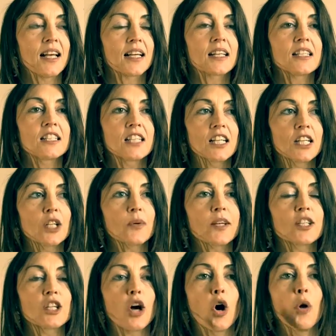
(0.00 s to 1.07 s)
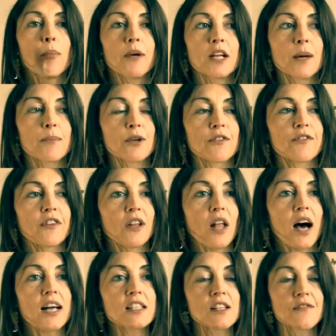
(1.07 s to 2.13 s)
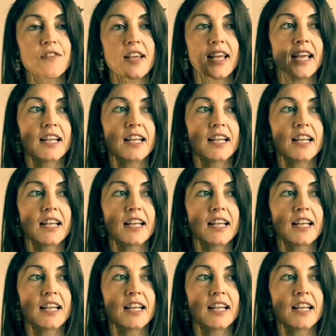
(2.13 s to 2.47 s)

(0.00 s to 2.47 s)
continuing to open up your philosophy